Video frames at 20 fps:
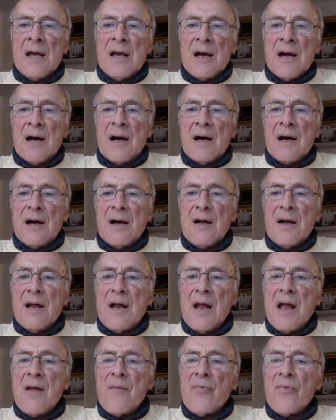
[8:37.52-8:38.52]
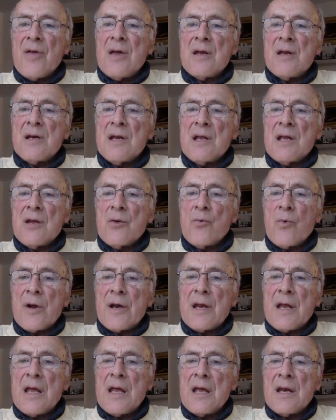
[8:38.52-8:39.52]
Uh, and then he went
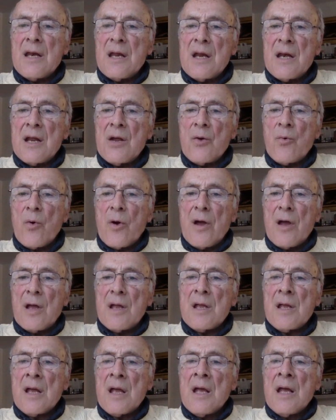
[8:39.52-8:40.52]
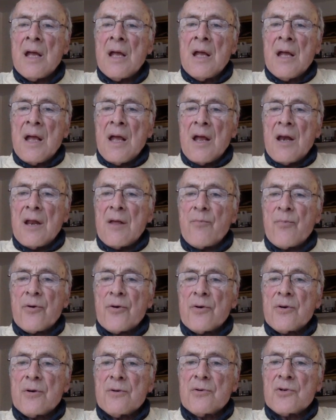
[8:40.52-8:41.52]
ahead anyway, and he
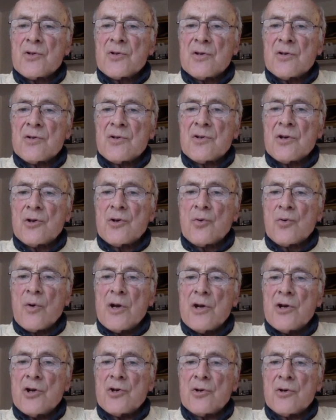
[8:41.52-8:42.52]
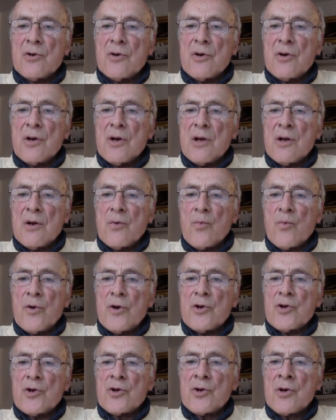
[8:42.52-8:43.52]
produced a situation in
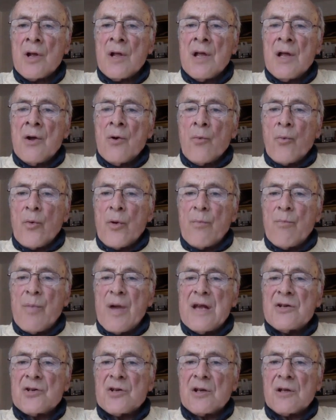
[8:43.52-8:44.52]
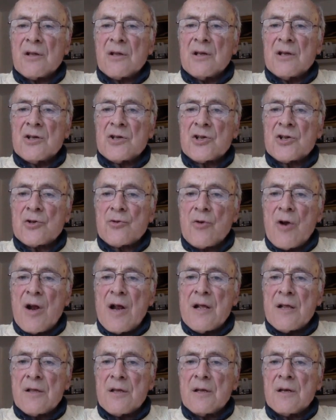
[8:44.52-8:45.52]
which we basically
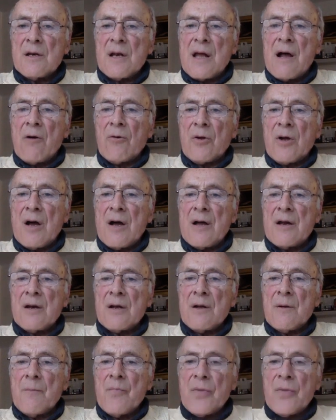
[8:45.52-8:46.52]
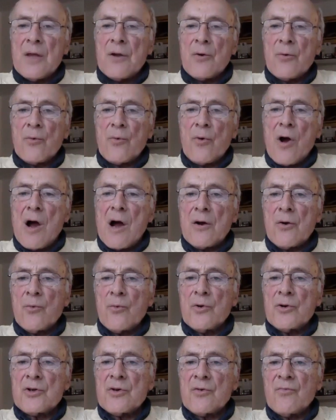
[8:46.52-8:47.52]
strengthened Al Qaeda in Iraq,
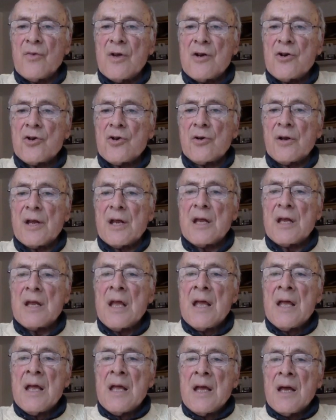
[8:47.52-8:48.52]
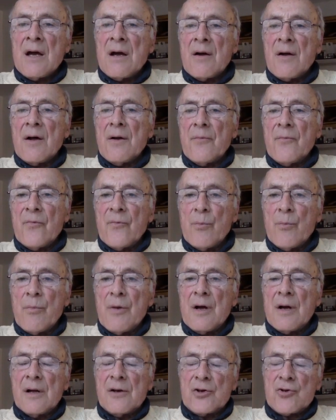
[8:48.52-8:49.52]
which eventually uh,
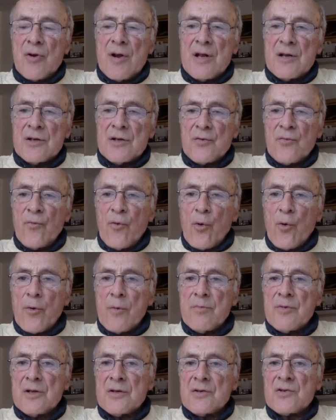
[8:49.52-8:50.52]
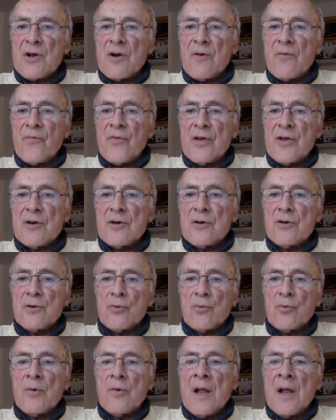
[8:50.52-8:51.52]
uh, transformed itself
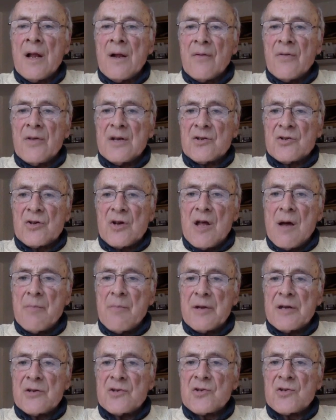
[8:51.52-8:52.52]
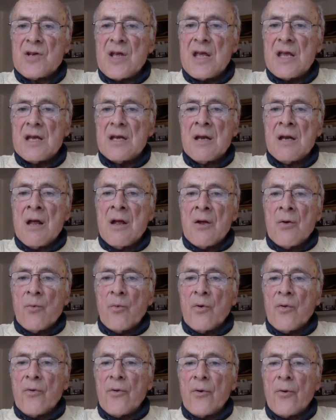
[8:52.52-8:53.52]
into the Islamic State
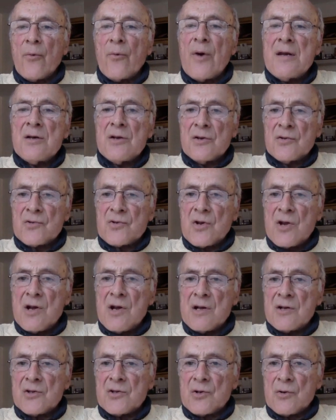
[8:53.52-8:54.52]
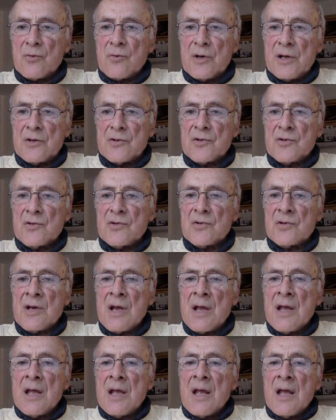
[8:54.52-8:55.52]
with horrendous consequences.
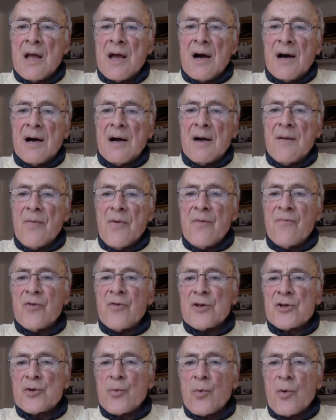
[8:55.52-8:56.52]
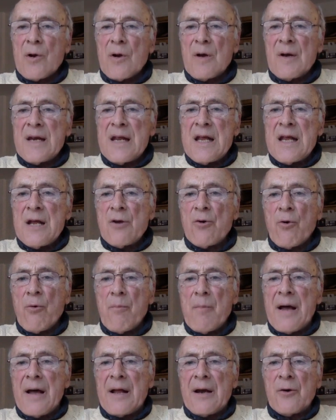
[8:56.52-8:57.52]
Uh, if this were a legal
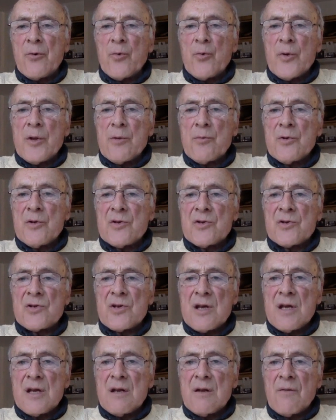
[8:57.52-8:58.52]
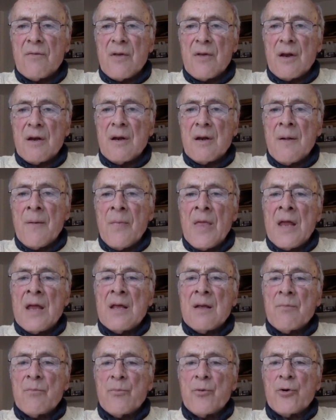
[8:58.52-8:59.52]
matter, we would say that
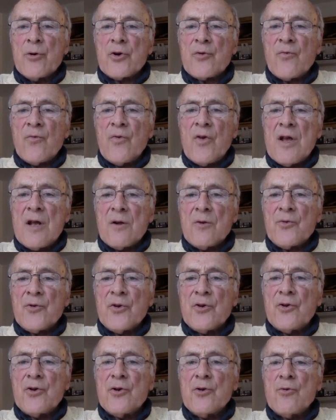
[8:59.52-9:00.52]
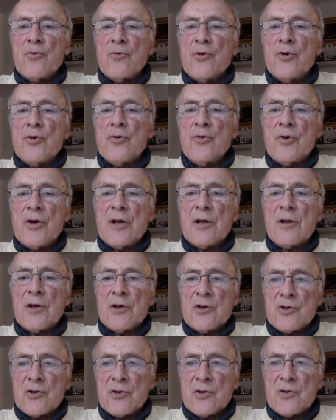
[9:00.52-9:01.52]
Bush failed to do due
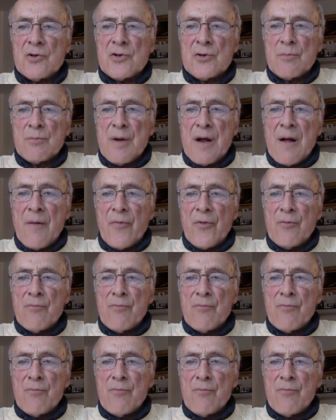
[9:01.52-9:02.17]
diligence about the